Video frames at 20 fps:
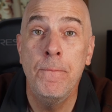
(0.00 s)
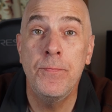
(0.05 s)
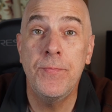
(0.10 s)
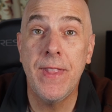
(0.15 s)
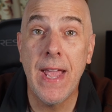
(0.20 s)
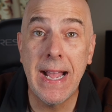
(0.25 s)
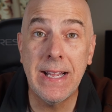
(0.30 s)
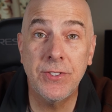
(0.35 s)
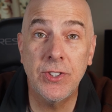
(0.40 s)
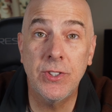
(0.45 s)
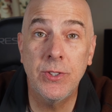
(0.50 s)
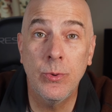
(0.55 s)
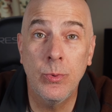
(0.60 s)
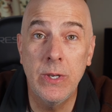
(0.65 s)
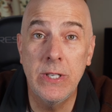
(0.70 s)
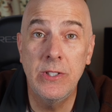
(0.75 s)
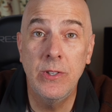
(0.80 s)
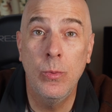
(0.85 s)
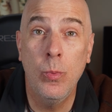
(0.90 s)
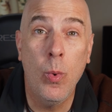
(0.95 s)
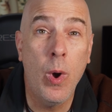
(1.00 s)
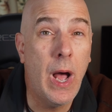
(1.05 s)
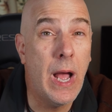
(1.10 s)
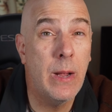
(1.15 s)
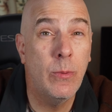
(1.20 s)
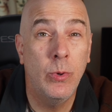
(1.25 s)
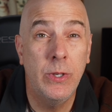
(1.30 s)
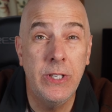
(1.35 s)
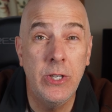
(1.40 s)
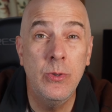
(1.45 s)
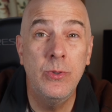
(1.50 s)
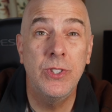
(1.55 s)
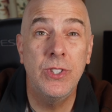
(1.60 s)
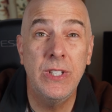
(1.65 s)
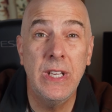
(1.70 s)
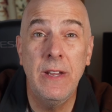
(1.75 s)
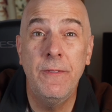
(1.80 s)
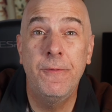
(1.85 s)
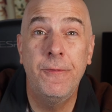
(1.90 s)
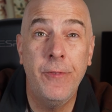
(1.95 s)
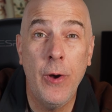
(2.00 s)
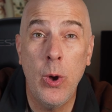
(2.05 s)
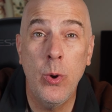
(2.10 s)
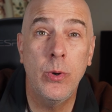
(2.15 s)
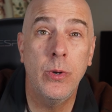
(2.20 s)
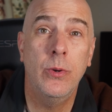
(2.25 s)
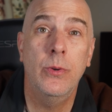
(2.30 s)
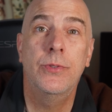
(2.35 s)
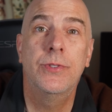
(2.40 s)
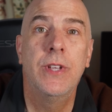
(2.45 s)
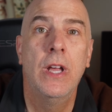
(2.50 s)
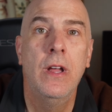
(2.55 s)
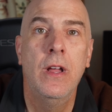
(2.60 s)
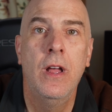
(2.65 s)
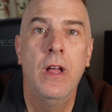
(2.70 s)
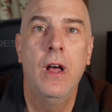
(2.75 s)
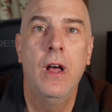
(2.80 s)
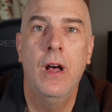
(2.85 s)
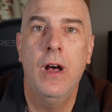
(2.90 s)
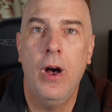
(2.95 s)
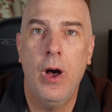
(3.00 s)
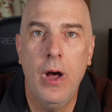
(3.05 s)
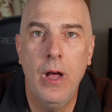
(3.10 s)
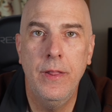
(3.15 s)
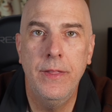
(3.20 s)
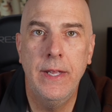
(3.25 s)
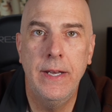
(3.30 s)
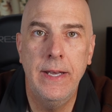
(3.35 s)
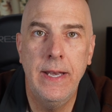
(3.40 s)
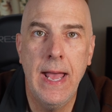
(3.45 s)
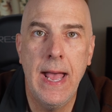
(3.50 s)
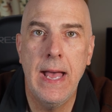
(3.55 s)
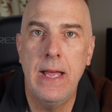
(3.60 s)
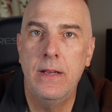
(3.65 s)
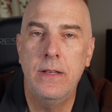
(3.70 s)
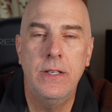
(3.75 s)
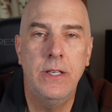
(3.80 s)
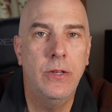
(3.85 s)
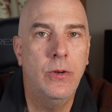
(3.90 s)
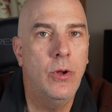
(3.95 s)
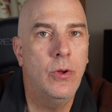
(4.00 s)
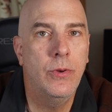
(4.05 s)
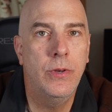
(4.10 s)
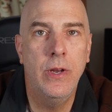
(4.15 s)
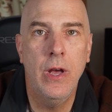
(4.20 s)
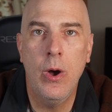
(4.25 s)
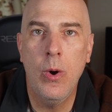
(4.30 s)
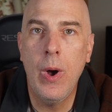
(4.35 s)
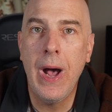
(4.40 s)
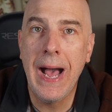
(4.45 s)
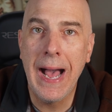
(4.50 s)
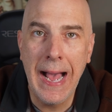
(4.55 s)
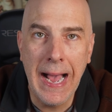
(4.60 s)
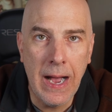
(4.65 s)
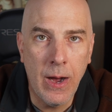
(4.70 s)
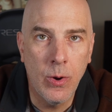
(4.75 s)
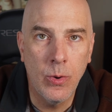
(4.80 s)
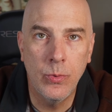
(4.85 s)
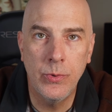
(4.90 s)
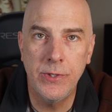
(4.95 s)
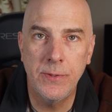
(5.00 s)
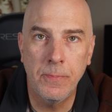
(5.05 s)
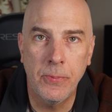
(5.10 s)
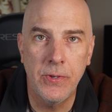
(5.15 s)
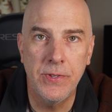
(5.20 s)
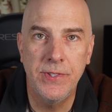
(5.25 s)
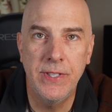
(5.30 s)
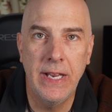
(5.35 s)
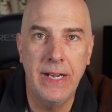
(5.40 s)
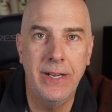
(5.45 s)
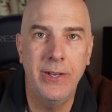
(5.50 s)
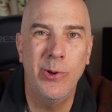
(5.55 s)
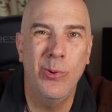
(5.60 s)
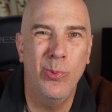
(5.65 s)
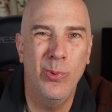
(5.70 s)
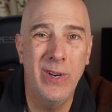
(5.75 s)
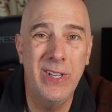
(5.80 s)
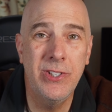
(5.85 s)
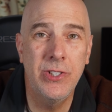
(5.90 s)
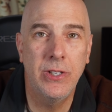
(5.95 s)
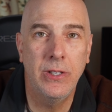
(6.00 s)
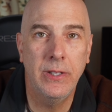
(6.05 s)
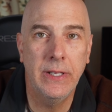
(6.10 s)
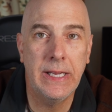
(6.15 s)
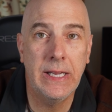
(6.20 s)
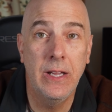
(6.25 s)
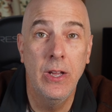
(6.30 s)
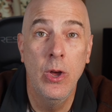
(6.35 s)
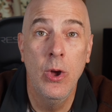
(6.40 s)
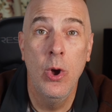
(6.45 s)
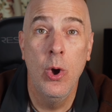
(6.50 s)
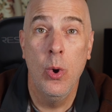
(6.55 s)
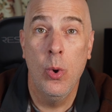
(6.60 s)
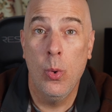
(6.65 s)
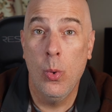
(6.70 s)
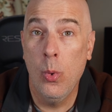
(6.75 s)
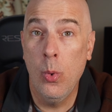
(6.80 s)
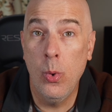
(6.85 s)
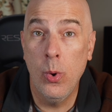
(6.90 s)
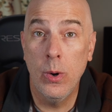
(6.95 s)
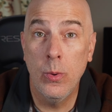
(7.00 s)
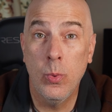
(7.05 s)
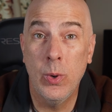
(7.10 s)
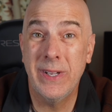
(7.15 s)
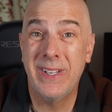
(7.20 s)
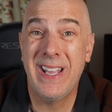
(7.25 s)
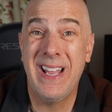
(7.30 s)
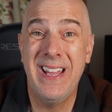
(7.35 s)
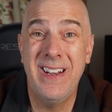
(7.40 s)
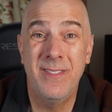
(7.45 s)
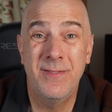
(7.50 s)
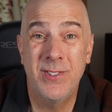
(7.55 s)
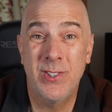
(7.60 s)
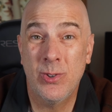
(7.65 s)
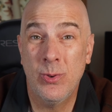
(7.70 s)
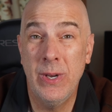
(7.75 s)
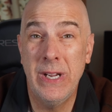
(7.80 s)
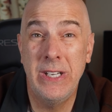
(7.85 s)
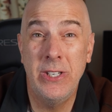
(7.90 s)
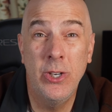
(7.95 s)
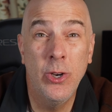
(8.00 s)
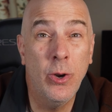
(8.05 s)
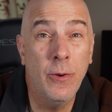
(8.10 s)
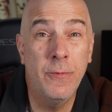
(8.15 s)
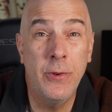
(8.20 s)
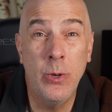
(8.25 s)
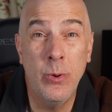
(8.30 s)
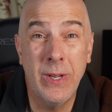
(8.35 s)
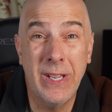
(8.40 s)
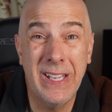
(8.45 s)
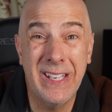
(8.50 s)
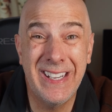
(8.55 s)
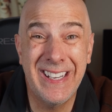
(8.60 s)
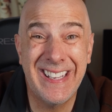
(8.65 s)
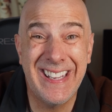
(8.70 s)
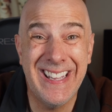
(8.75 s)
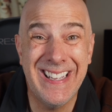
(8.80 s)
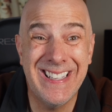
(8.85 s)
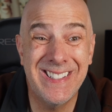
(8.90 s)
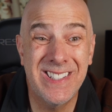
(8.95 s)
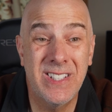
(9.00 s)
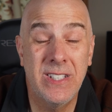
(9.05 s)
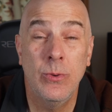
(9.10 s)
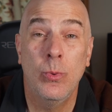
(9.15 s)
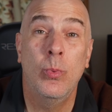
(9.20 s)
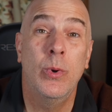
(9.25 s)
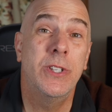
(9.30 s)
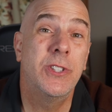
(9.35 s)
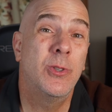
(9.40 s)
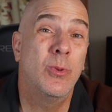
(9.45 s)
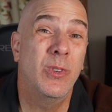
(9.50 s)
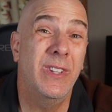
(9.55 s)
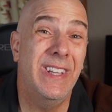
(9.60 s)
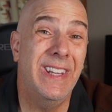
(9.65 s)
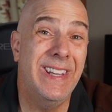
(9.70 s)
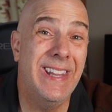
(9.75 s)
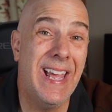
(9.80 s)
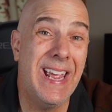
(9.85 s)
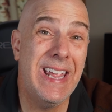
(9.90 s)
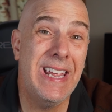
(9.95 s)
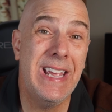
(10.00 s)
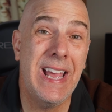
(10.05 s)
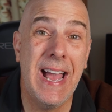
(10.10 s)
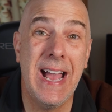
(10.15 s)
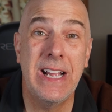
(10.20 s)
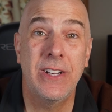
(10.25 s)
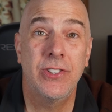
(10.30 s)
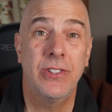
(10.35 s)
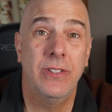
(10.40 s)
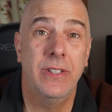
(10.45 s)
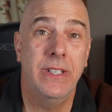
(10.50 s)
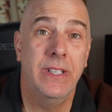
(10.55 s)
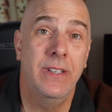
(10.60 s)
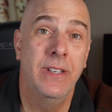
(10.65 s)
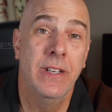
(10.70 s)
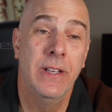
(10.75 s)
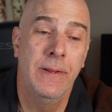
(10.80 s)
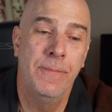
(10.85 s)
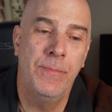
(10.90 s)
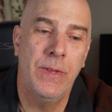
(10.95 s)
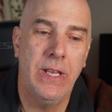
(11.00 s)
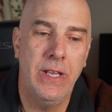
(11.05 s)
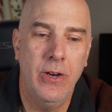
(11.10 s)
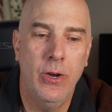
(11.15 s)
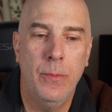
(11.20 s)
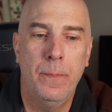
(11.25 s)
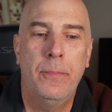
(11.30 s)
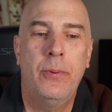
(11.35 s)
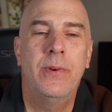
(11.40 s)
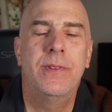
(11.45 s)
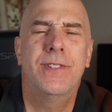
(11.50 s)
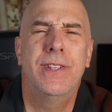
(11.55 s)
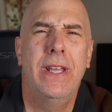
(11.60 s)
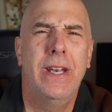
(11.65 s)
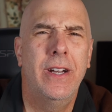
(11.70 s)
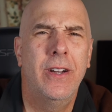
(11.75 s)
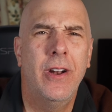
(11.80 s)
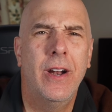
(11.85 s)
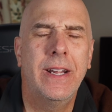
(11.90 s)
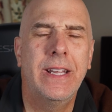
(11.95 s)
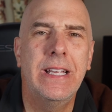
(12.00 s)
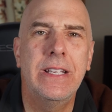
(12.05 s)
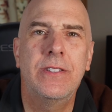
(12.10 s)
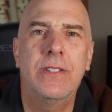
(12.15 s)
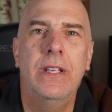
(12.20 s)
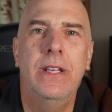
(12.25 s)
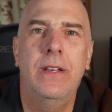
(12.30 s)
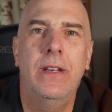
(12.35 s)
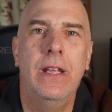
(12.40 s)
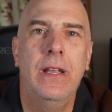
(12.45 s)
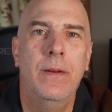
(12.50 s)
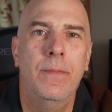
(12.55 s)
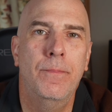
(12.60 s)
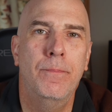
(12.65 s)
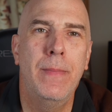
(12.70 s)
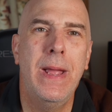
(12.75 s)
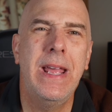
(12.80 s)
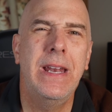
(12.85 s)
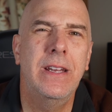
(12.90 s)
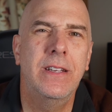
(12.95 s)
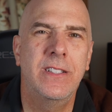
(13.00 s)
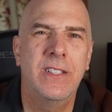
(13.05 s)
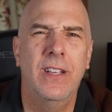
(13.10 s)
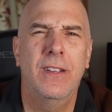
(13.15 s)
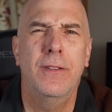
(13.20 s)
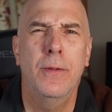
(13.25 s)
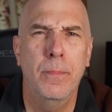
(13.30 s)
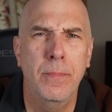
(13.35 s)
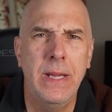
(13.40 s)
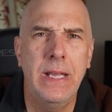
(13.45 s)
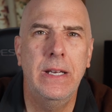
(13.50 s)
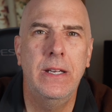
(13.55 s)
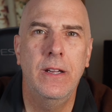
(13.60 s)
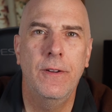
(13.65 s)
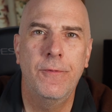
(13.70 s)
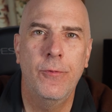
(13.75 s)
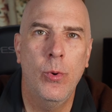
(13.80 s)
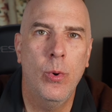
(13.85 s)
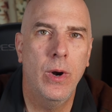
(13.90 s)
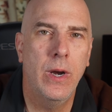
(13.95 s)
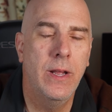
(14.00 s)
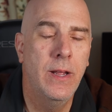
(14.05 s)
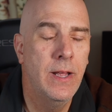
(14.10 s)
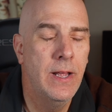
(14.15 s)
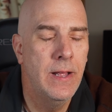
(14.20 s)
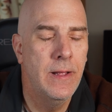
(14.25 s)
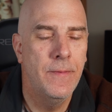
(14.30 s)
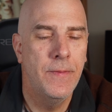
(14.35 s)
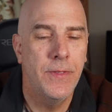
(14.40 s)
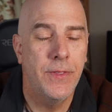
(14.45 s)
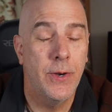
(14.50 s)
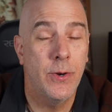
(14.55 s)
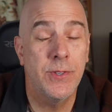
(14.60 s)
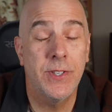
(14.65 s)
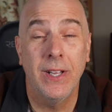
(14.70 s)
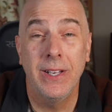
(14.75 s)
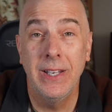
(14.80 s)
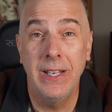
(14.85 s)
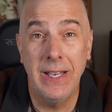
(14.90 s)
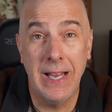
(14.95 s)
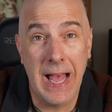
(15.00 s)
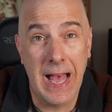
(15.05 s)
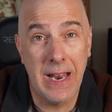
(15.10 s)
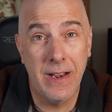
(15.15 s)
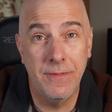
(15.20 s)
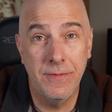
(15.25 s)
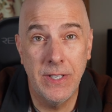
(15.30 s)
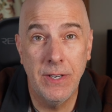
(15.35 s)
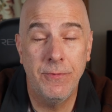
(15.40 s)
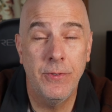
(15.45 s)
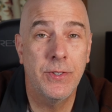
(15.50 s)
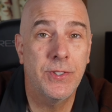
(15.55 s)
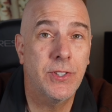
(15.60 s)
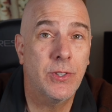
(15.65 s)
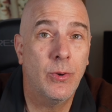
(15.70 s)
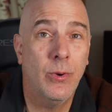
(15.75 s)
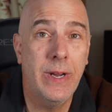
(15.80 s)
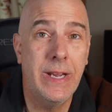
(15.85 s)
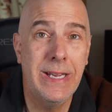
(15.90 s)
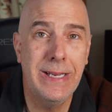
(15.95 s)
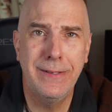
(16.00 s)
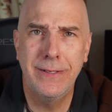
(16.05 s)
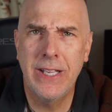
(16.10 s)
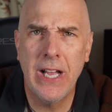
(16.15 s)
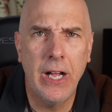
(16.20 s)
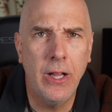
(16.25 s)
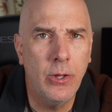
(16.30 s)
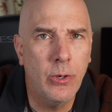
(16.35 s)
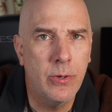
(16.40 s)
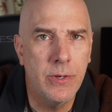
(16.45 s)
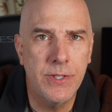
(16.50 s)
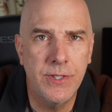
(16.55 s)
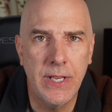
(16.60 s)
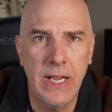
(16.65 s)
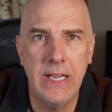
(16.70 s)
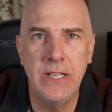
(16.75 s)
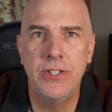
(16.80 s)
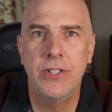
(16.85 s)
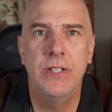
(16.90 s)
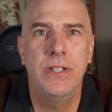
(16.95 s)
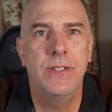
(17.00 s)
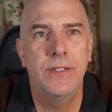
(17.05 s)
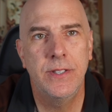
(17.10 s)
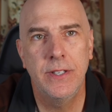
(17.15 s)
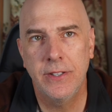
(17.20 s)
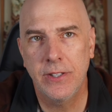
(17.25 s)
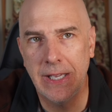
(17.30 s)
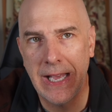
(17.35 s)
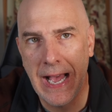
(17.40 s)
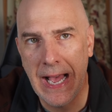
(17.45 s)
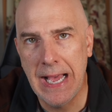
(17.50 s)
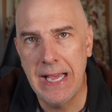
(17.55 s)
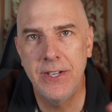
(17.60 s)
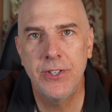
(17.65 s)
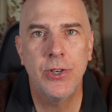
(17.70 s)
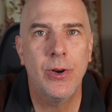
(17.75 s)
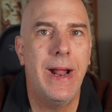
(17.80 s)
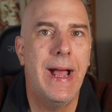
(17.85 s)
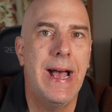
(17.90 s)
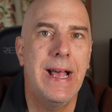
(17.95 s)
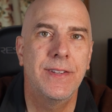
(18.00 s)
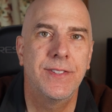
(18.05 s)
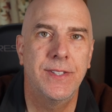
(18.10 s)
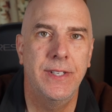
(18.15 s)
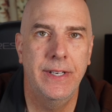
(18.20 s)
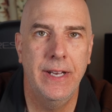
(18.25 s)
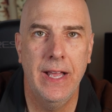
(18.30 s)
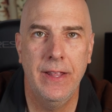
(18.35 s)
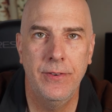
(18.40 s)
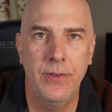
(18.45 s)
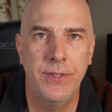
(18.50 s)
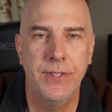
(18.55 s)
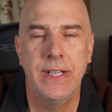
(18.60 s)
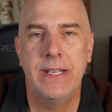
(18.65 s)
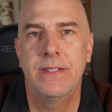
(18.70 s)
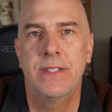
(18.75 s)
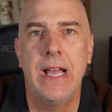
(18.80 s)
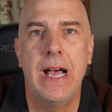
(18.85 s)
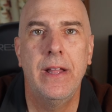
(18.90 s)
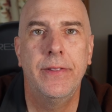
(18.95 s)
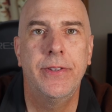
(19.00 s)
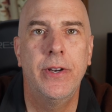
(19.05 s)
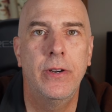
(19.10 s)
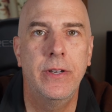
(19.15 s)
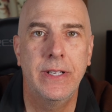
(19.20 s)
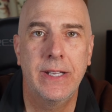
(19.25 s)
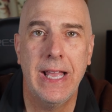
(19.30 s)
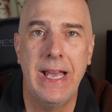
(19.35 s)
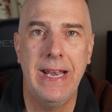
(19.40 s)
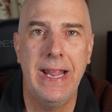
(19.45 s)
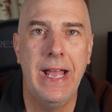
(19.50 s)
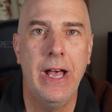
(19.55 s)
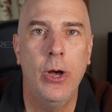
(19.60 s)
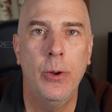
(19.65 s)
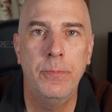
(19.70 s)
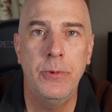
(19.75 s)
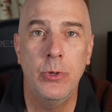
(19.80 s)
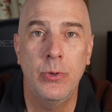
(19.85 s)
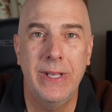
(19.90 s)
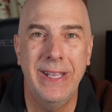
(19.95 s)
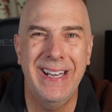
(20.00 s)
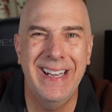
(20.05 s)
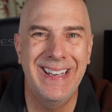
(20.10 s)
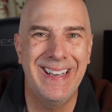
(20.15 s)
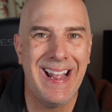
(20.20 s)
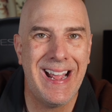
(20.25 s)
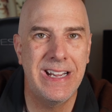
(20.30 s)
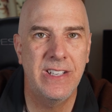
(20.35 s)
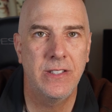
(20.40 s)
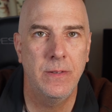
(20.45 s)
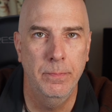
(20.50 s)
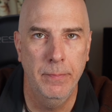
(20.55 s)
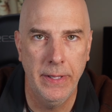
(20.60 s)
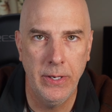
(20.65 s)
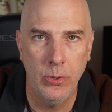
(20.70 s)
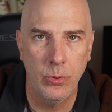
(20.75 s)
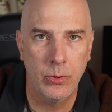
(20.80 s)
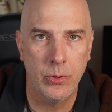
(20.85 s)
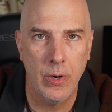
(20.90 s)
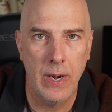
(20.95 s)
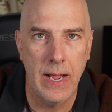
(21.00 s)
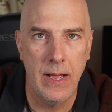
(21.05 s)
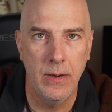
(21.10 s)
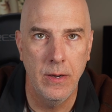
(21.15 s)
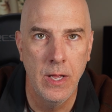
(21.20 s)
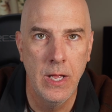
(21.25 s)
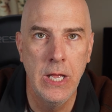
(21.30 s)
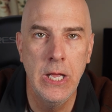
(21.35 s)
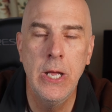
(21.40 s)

That's the reason why when you see photos on the net, you don't know how it was presented originally or what kind of screen you're viewing it against, which they actually, presented, I guess, and made it to the media for it. There's a lot of different screen colorizations and contrasts and other things out there that kind of help you get a nice middle ground.